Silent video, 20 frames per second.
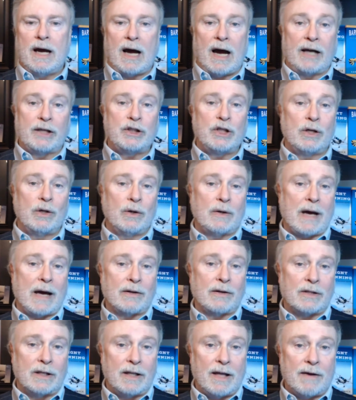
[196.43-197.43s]
I should look
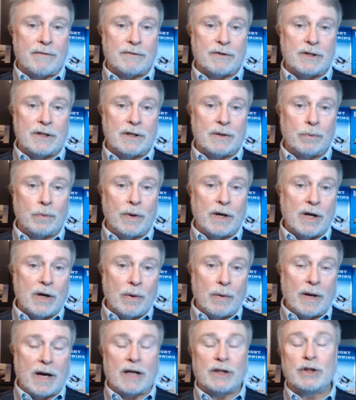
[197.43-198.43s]
out the left window and